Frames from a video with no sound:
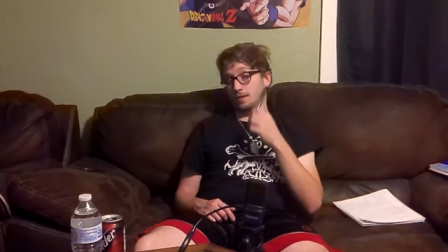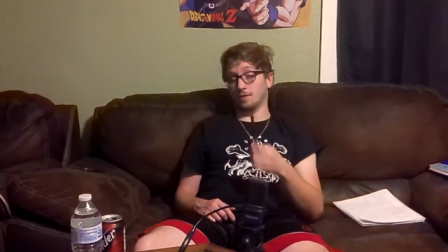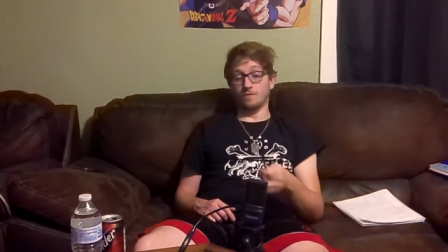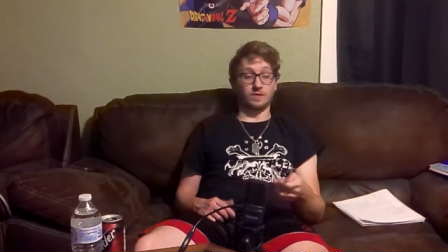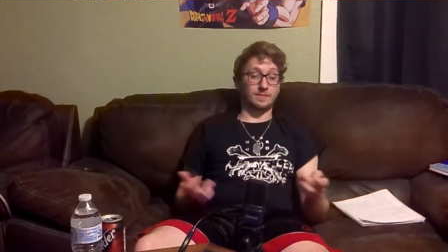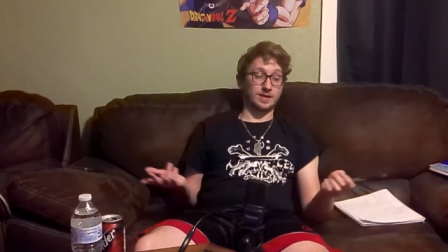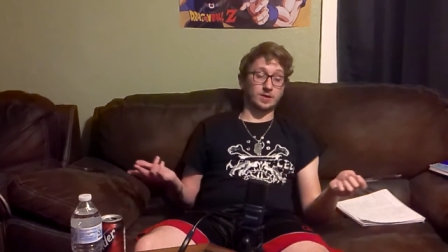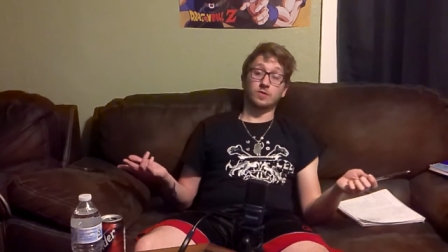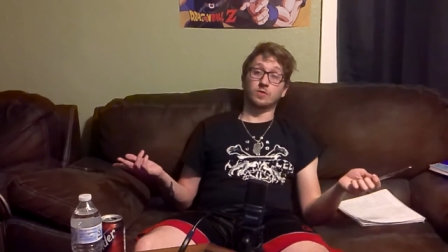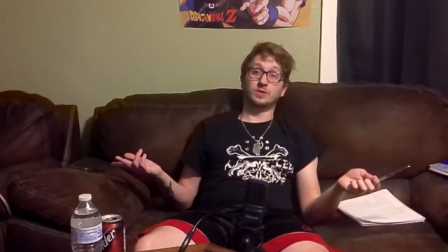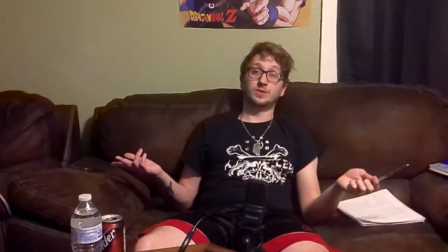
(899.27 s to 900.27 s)
hopefully my
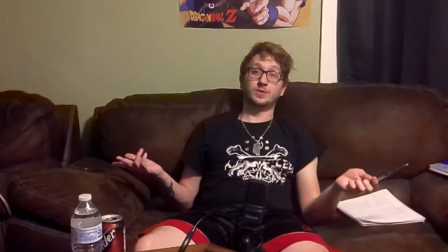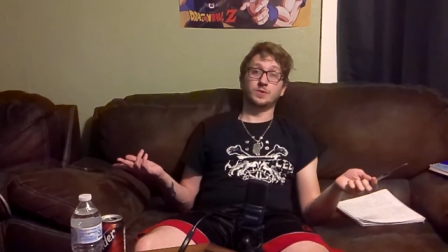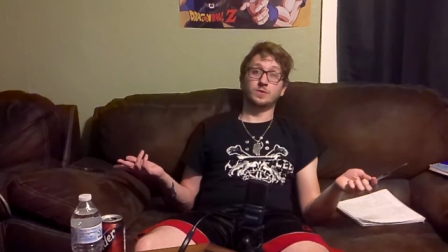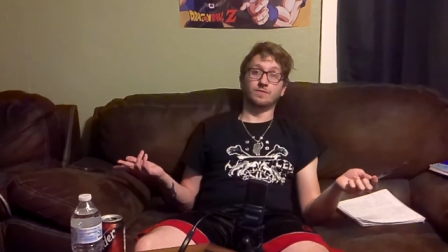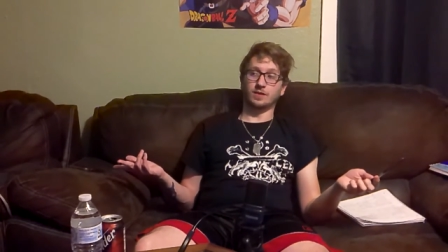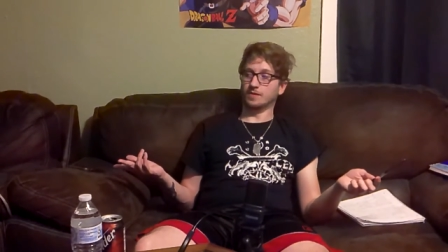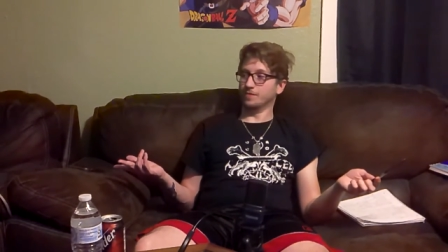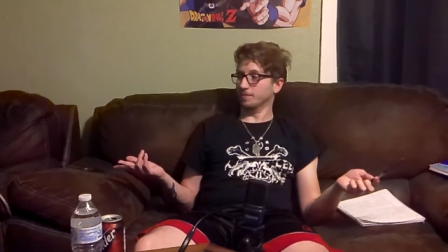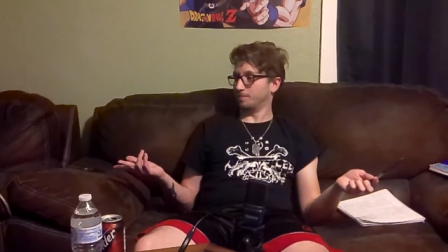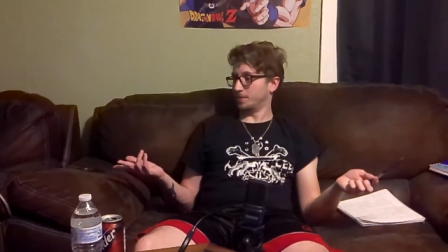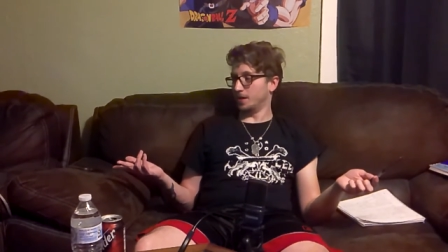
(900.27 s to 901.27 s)
cohorts too, if they
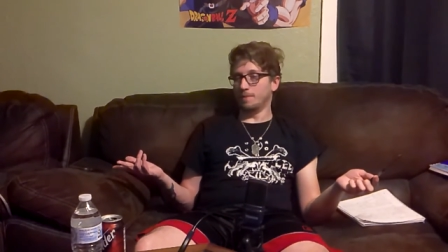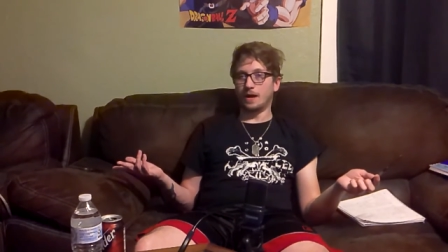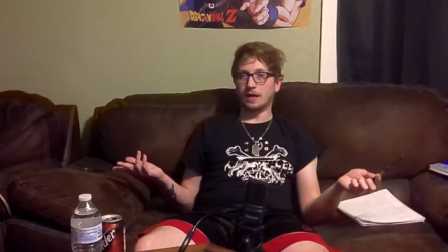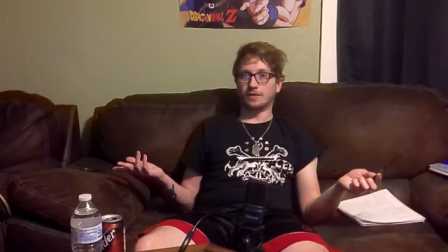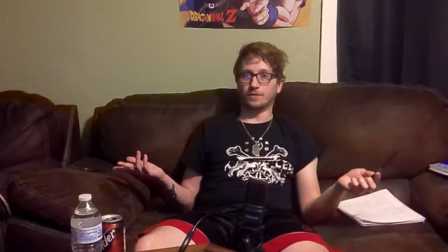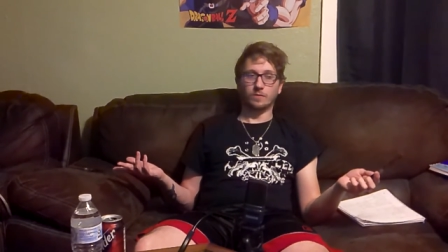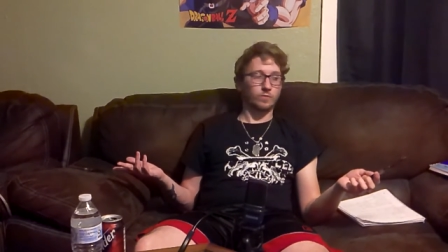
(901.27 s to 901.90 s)
ever come back from